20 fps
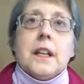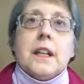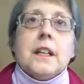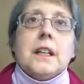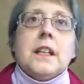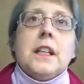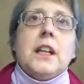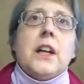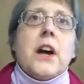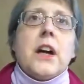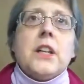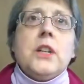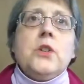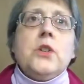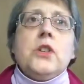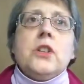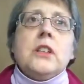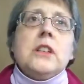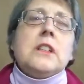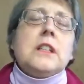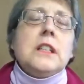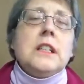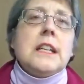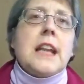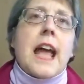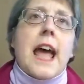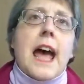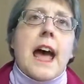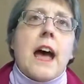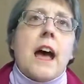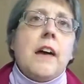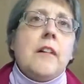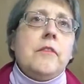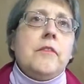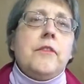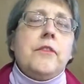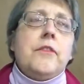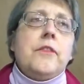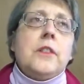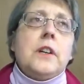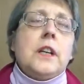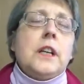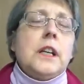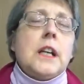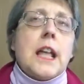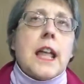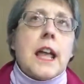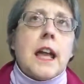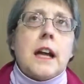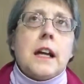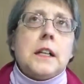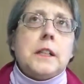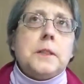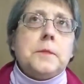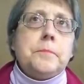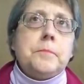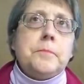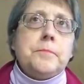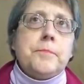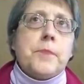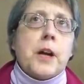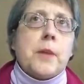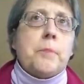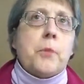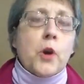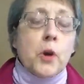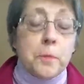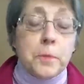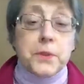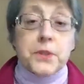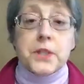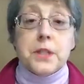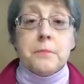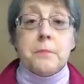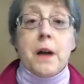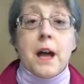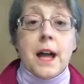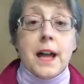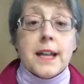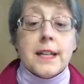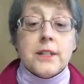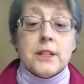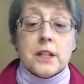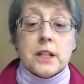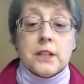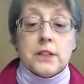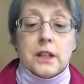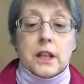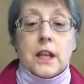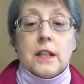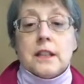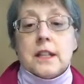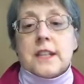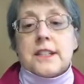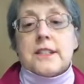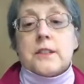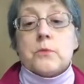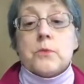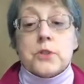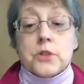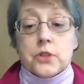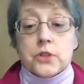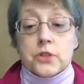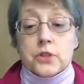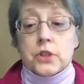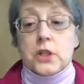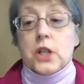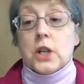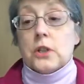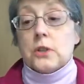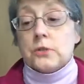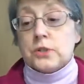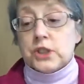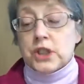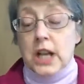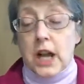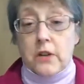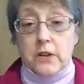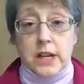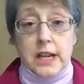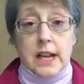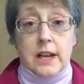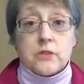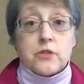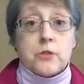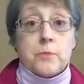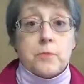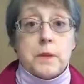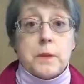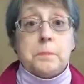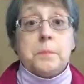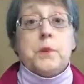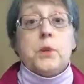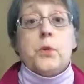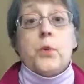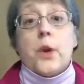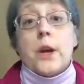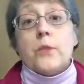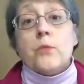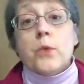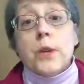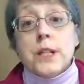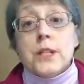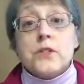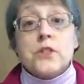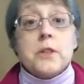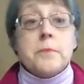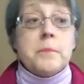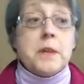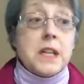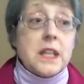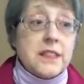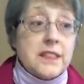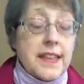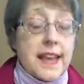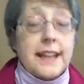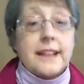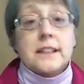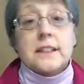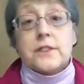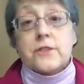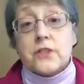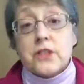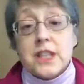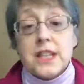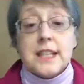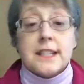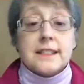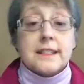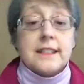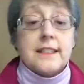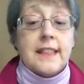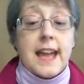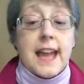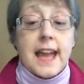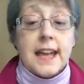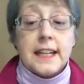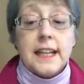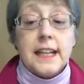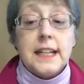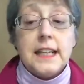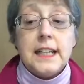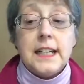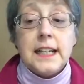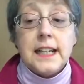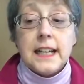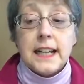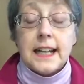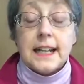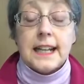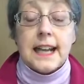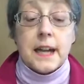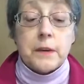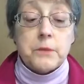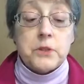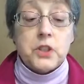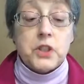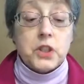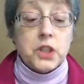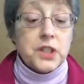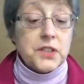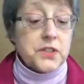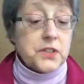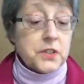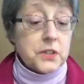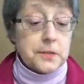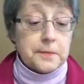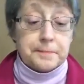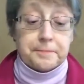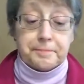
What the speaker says: you know, I usually didn't have a purpose in mind, unless it was, you know, shouting out to people who had written to me, thanks for this and that, and I would just